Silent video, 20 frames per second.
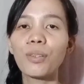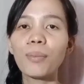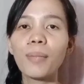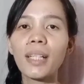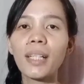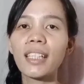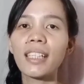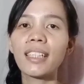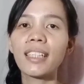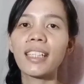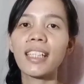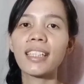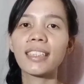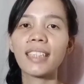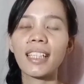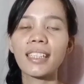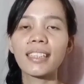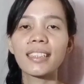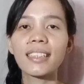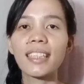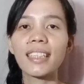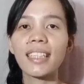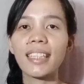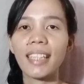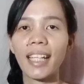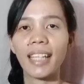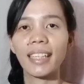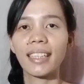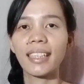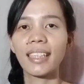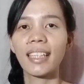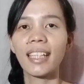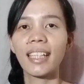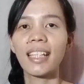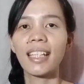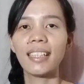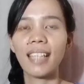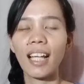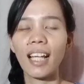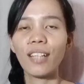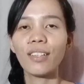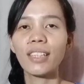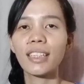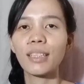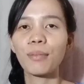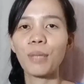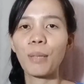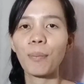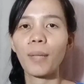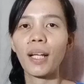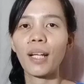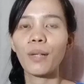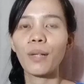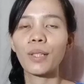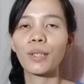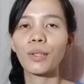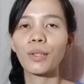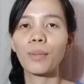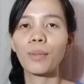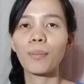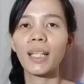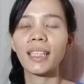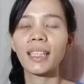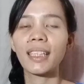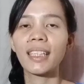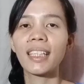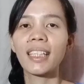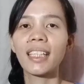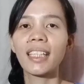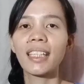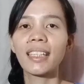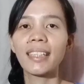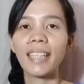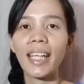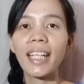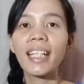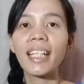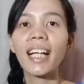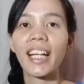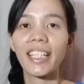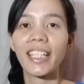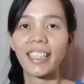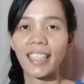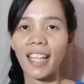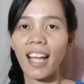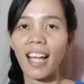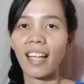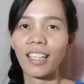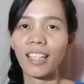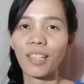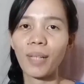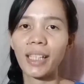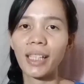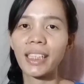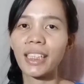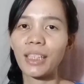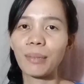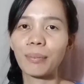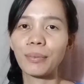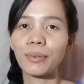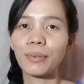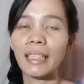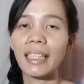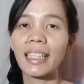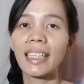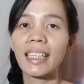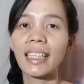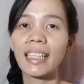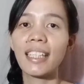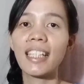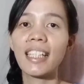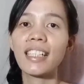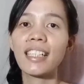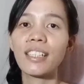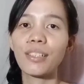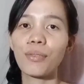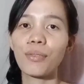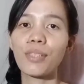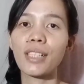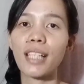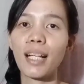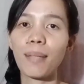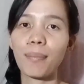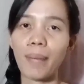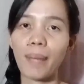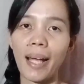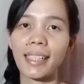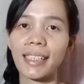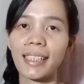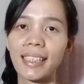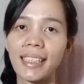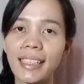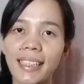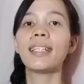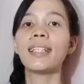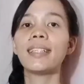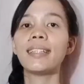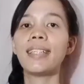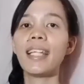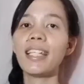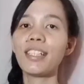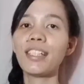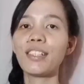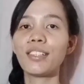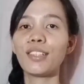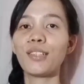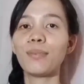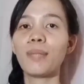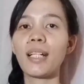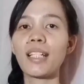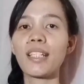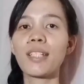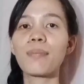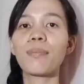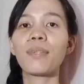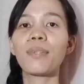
there are so many things uncertain, lalo na sa mga panahon na to, but take heart lang, ka-wonderful. This too shall pass. Thank